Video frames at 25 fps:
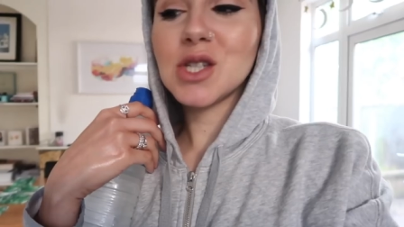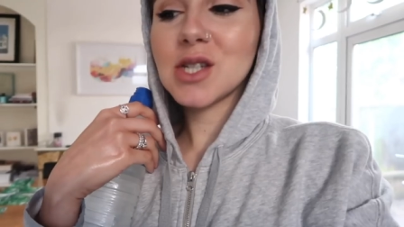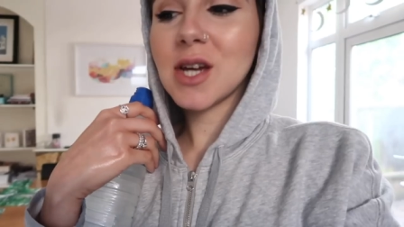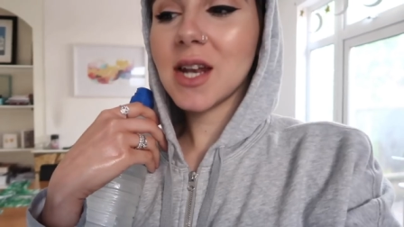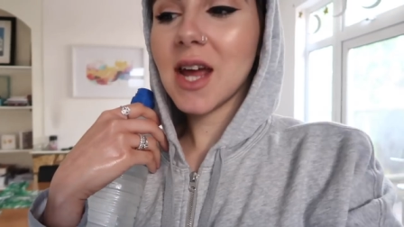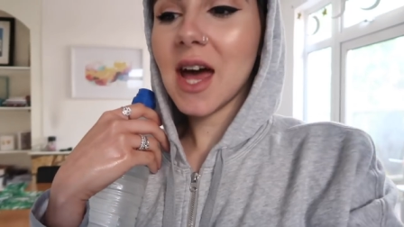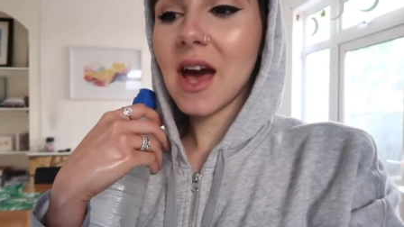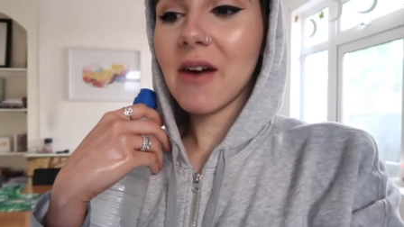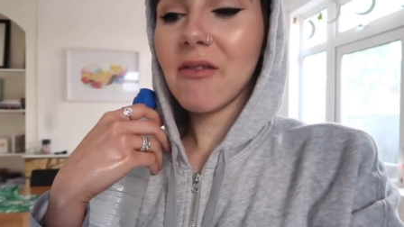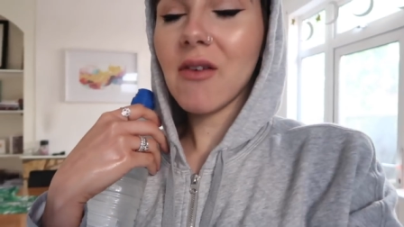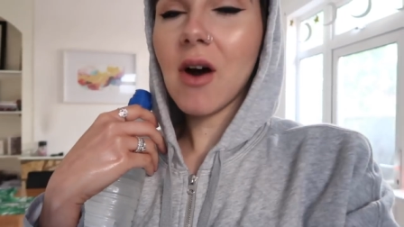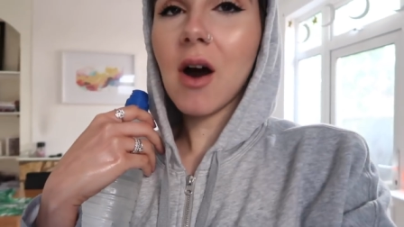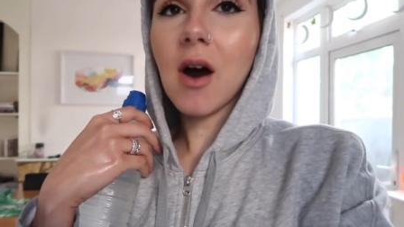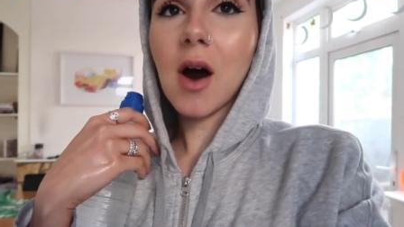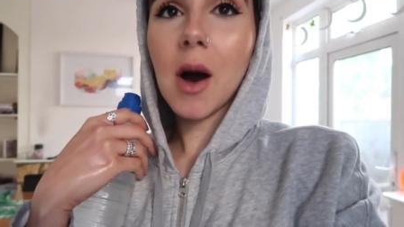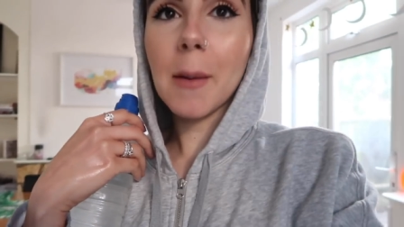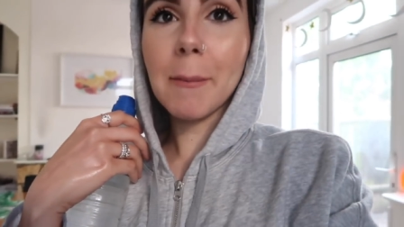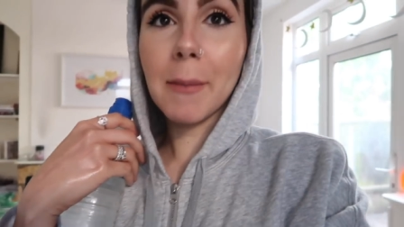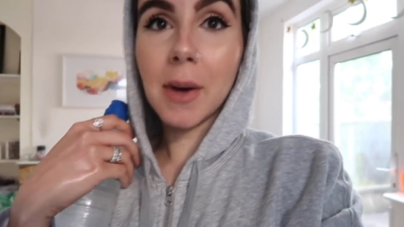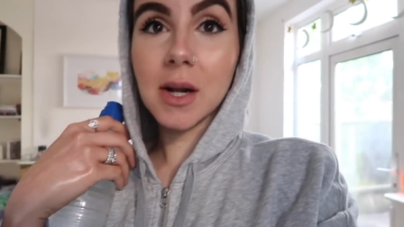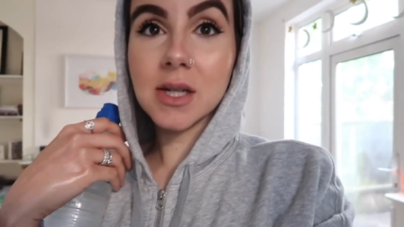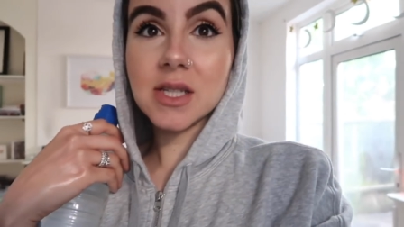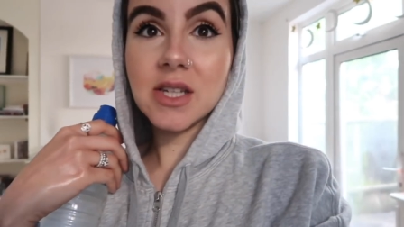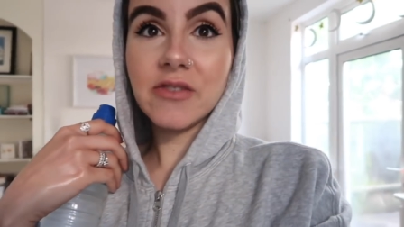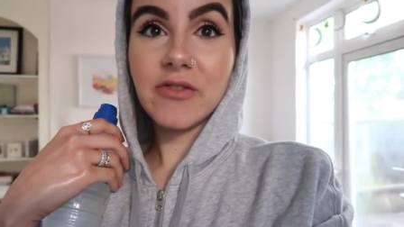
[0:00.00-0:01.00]
just gonna have our
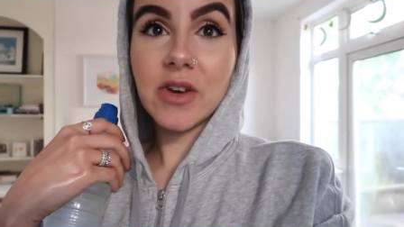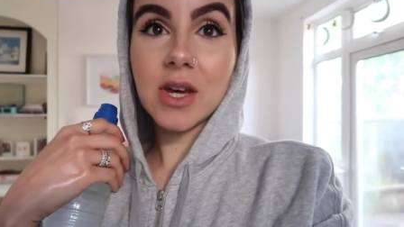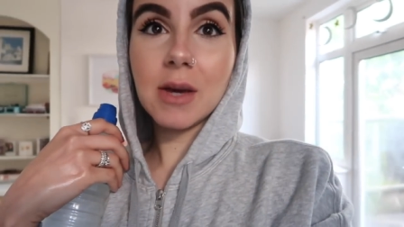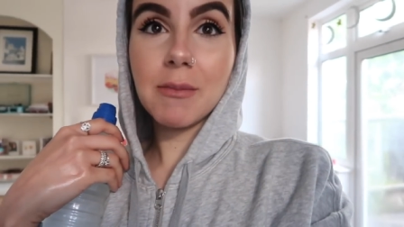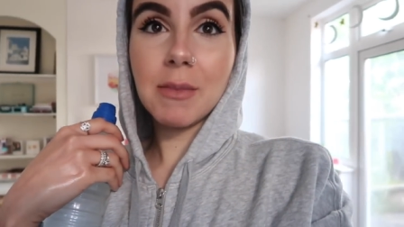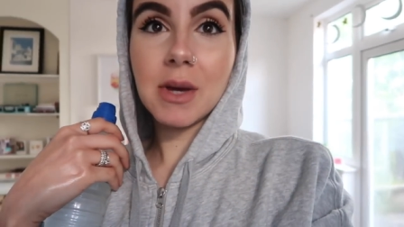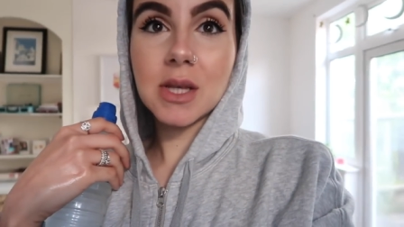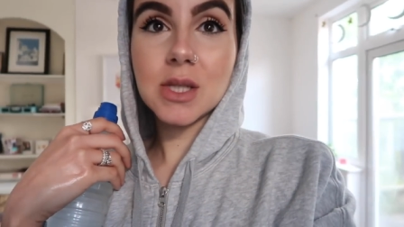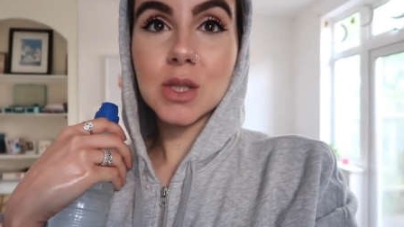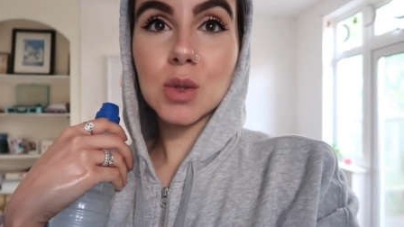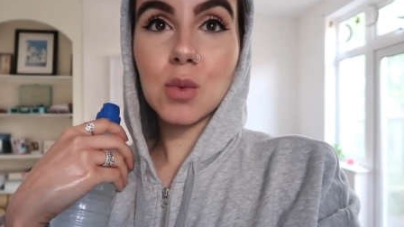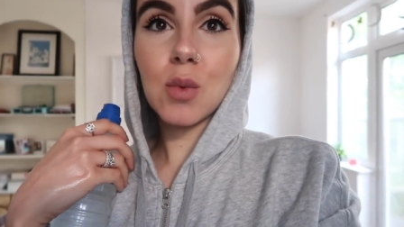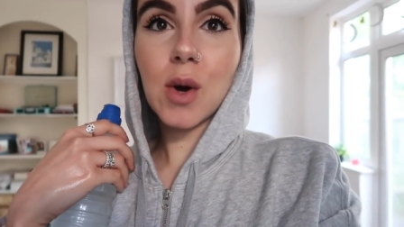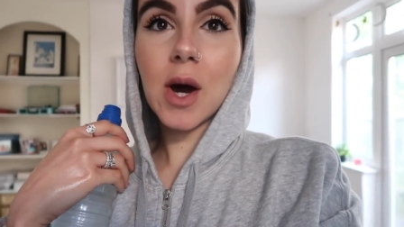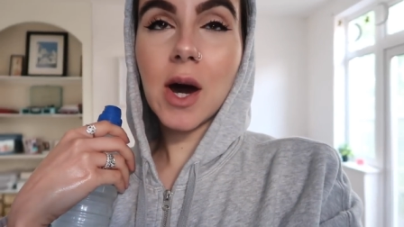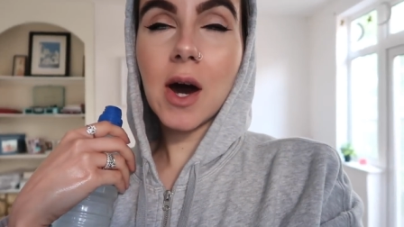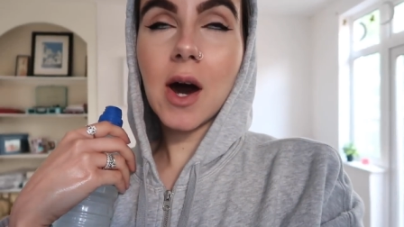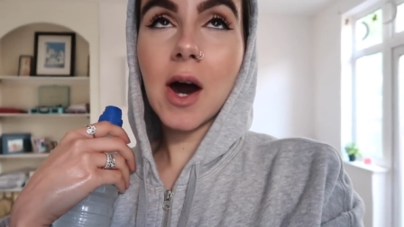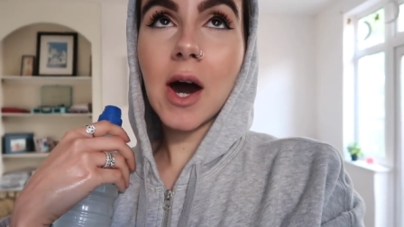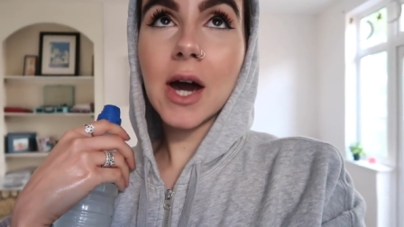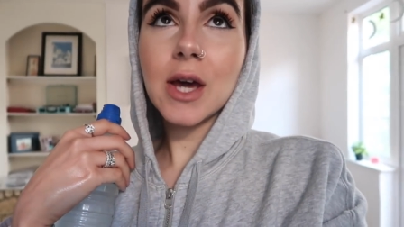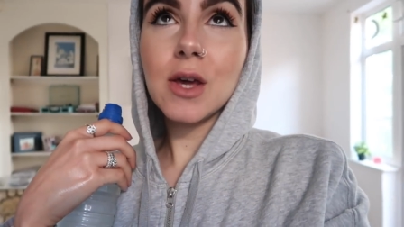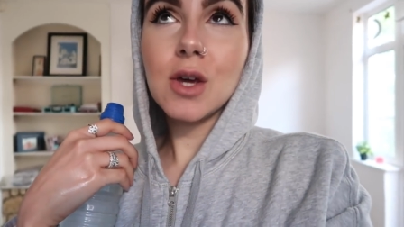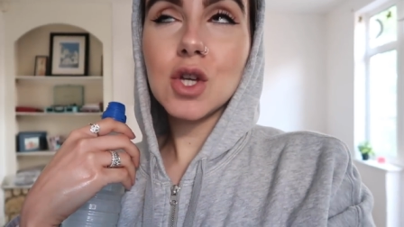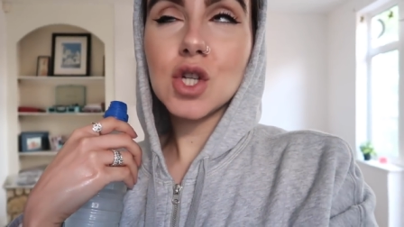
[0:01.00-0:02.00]
multivitamins. What
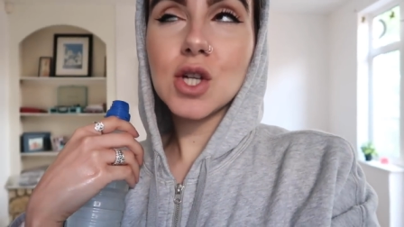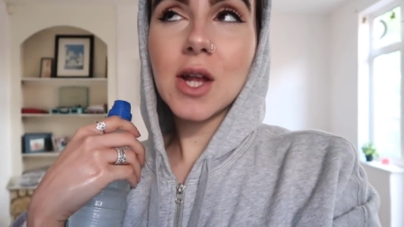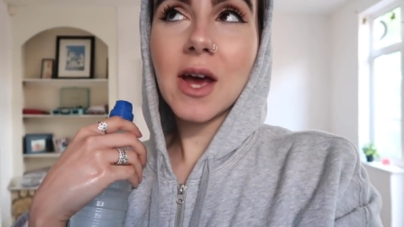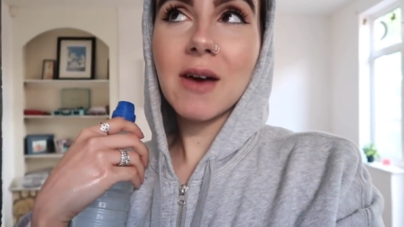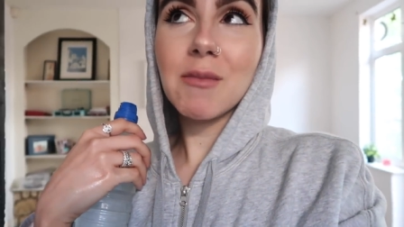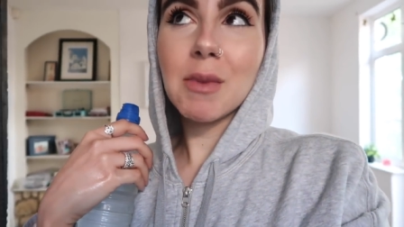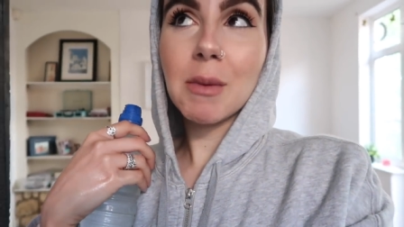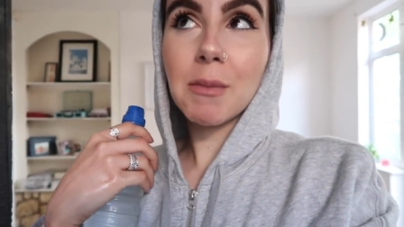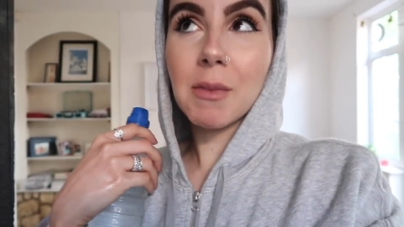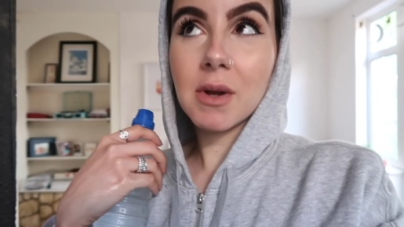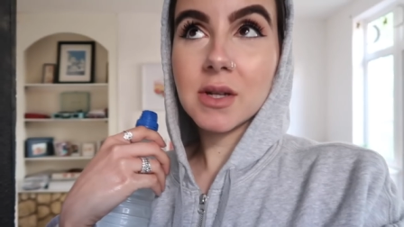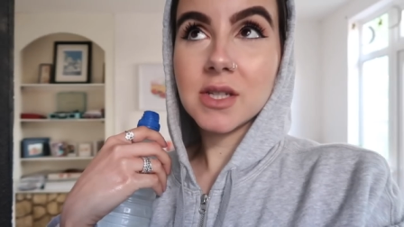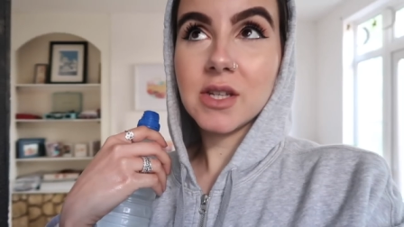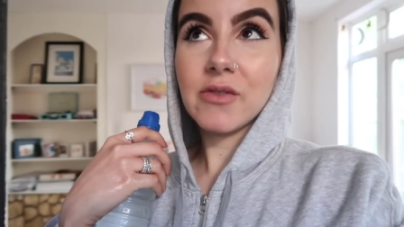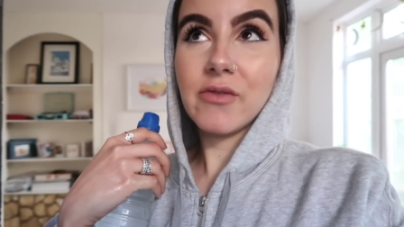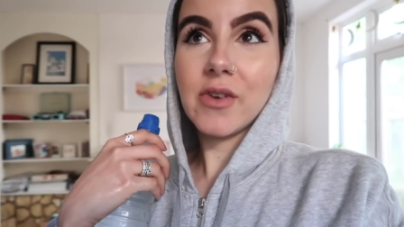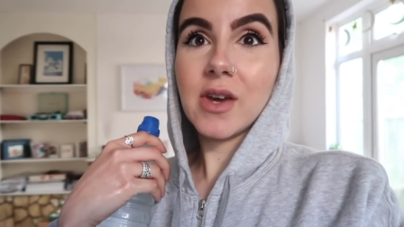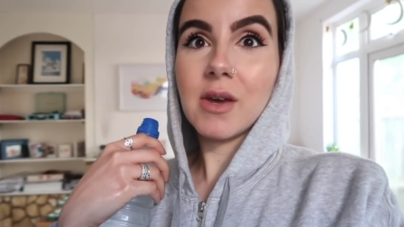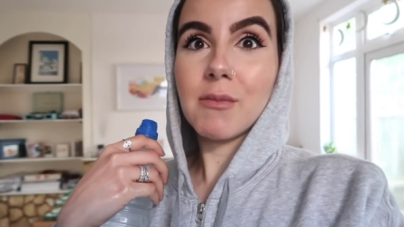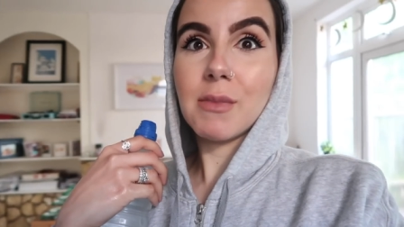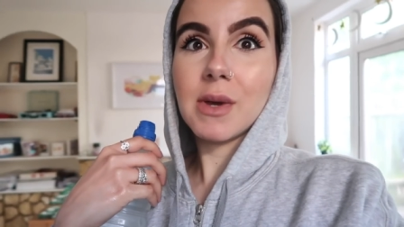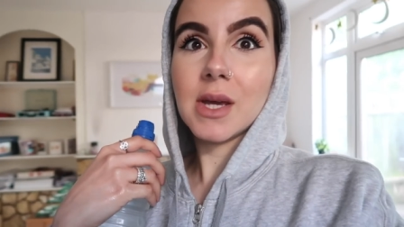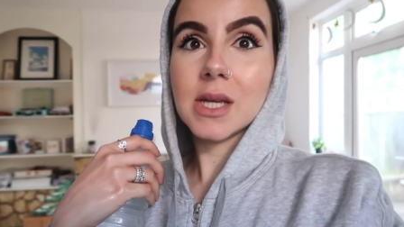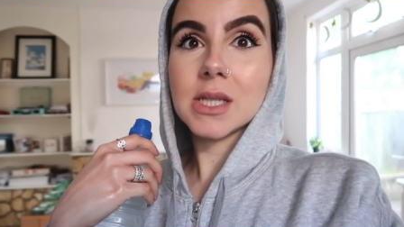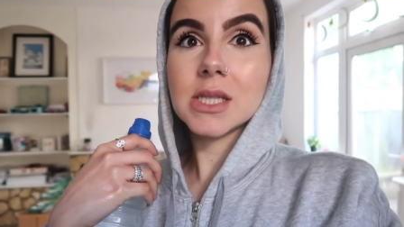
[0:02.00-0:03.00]
I usually have my
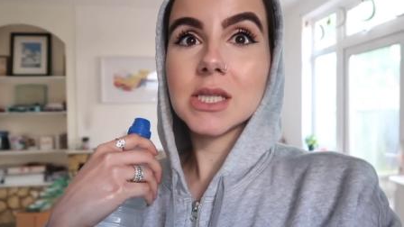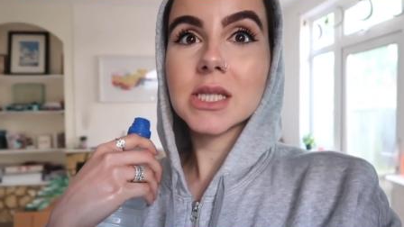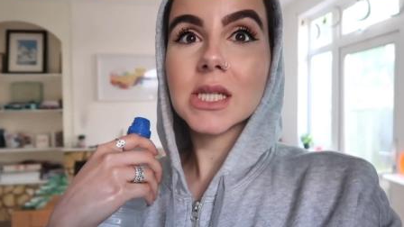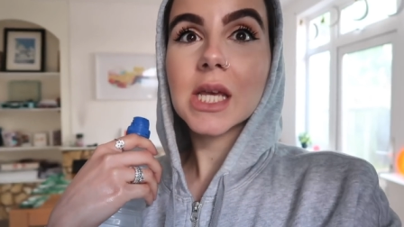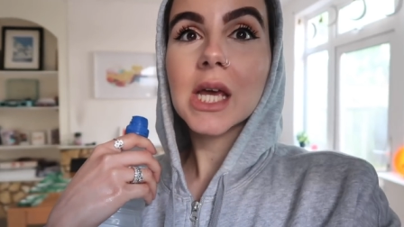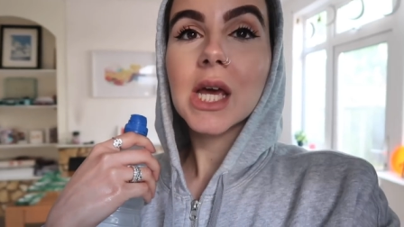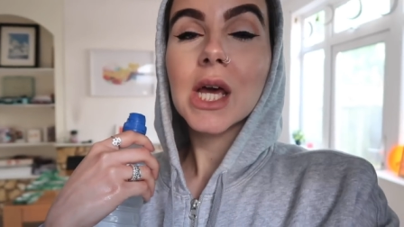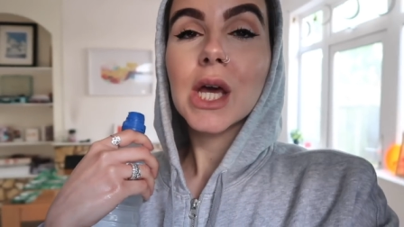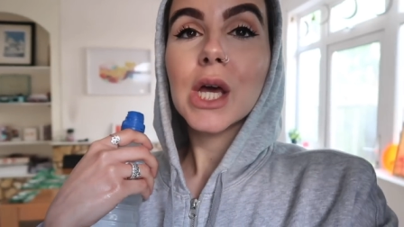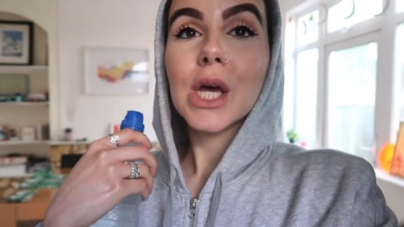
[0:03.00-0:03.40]
multivitamins